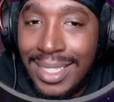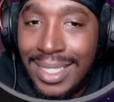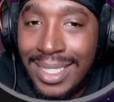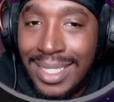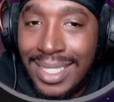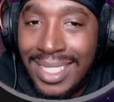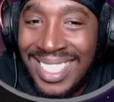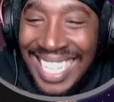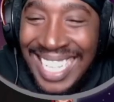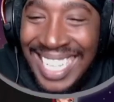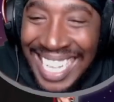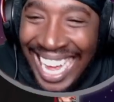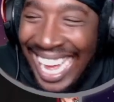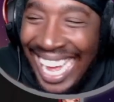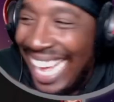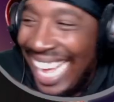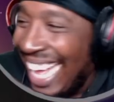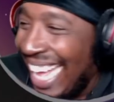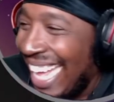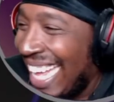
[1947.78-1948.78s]
Fuck! I'm
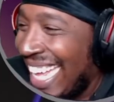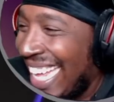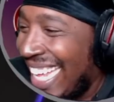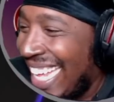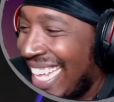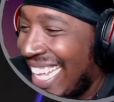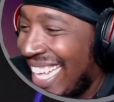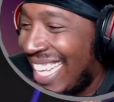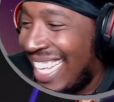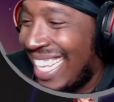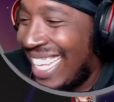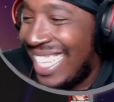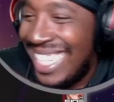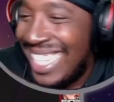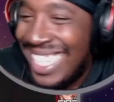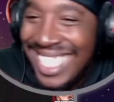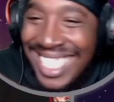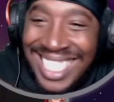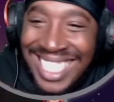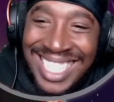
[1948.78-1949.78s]
terrifying!
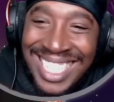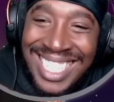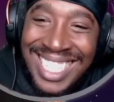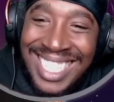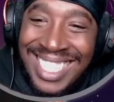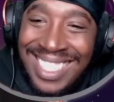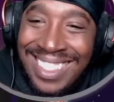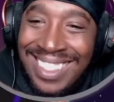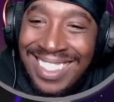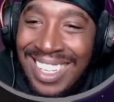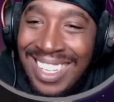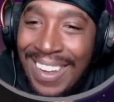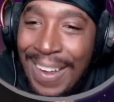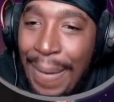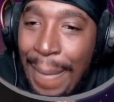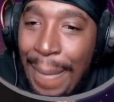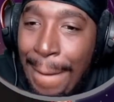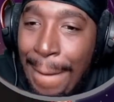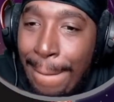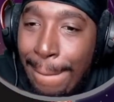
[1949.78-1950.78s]
Please, I'm
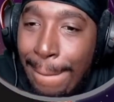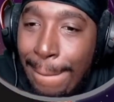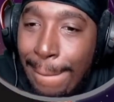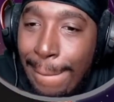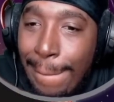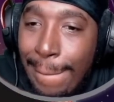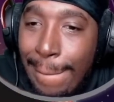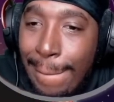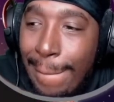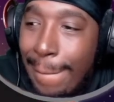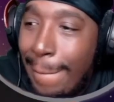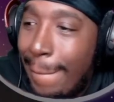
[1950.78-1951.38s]
trying to hide!